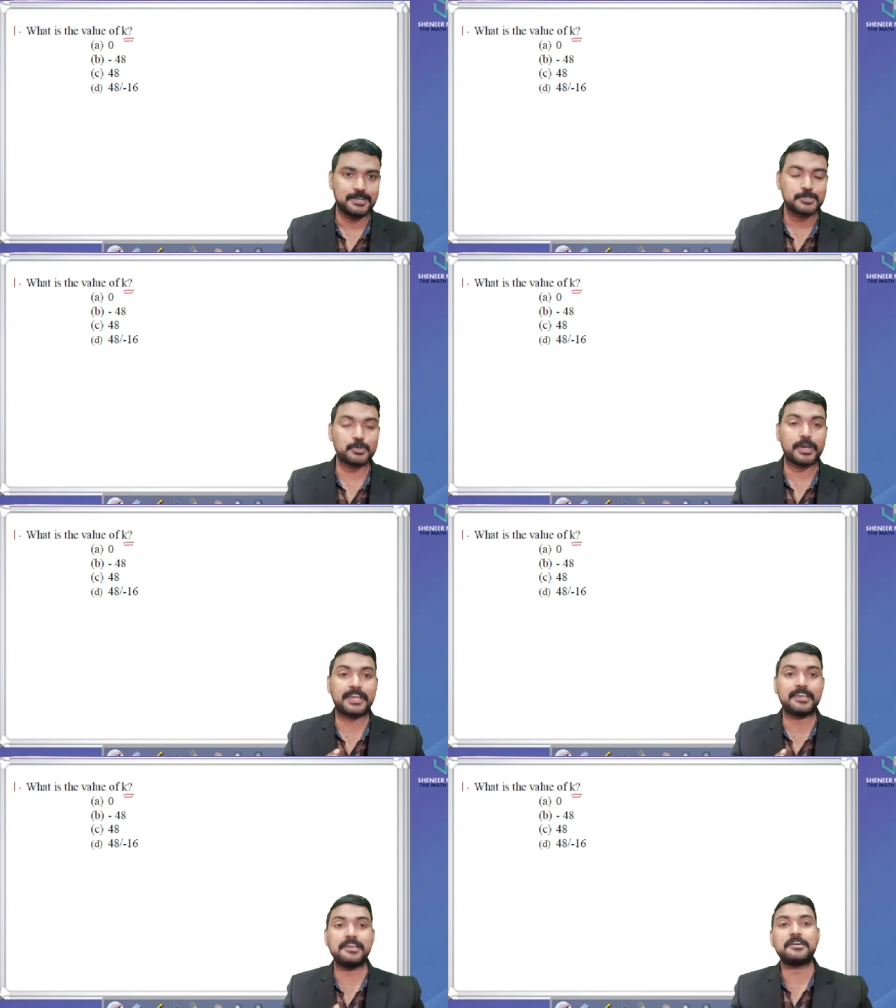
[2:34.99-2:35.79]
So,
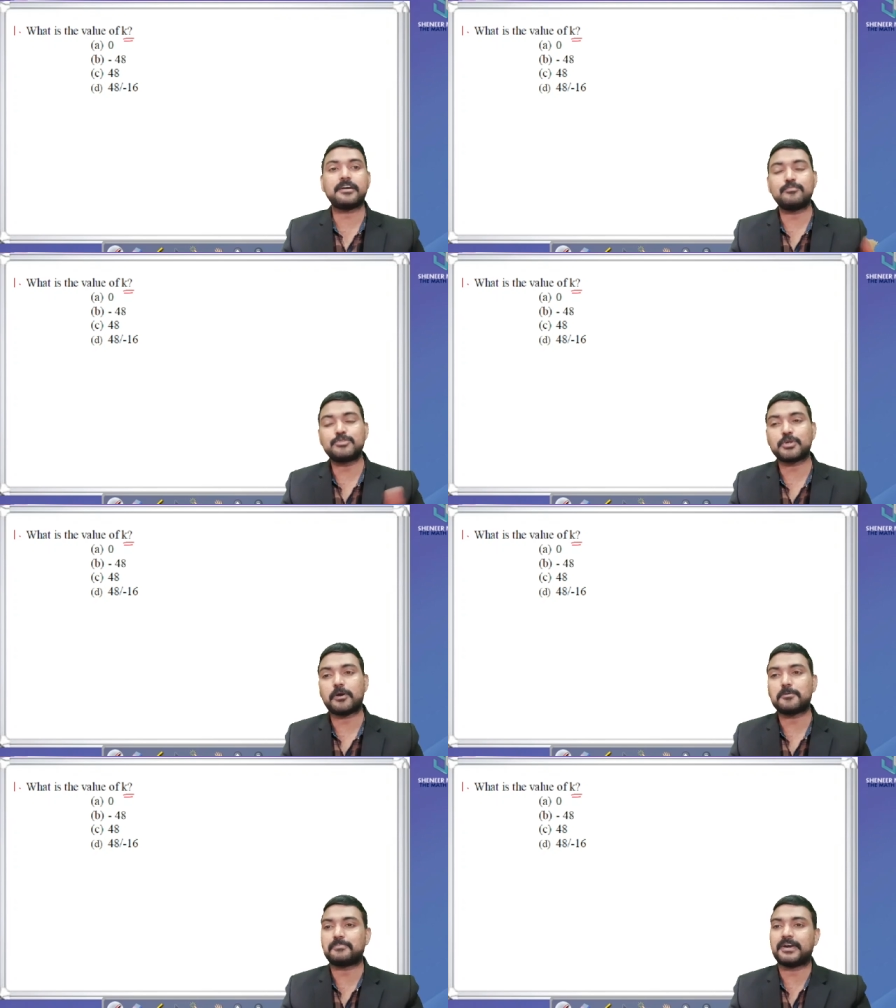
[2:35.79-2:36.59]
again come to
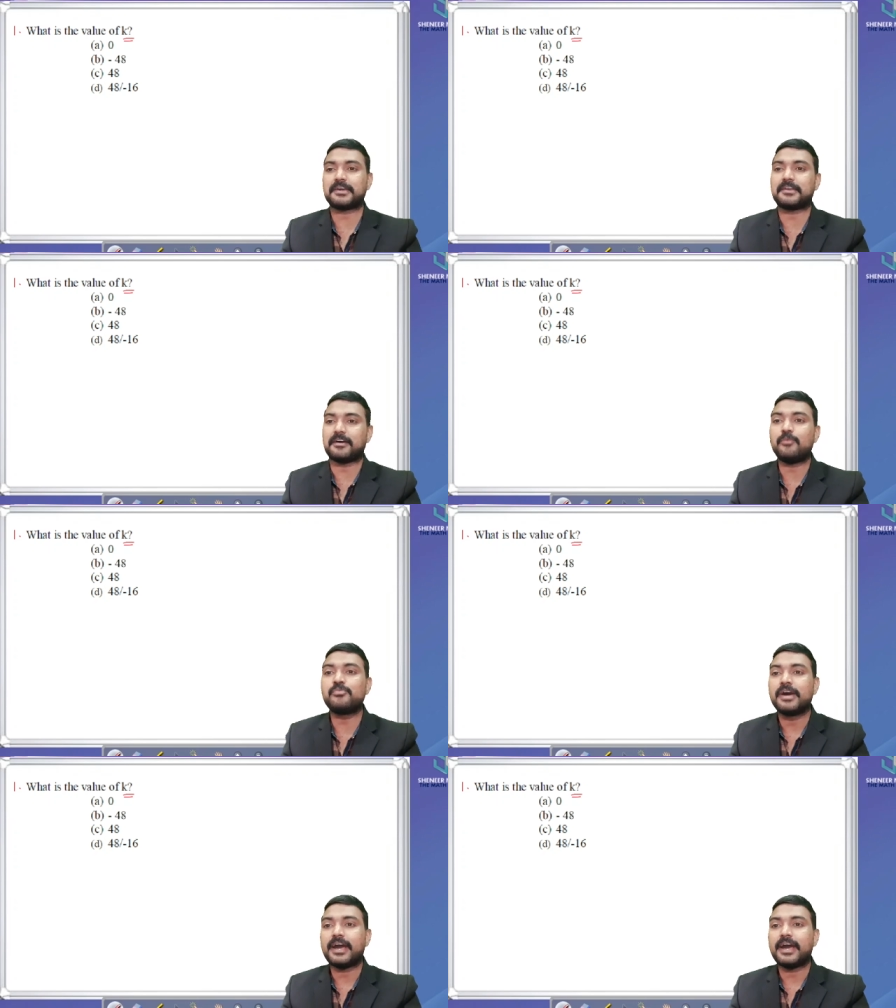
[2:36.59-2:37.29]
our paragraph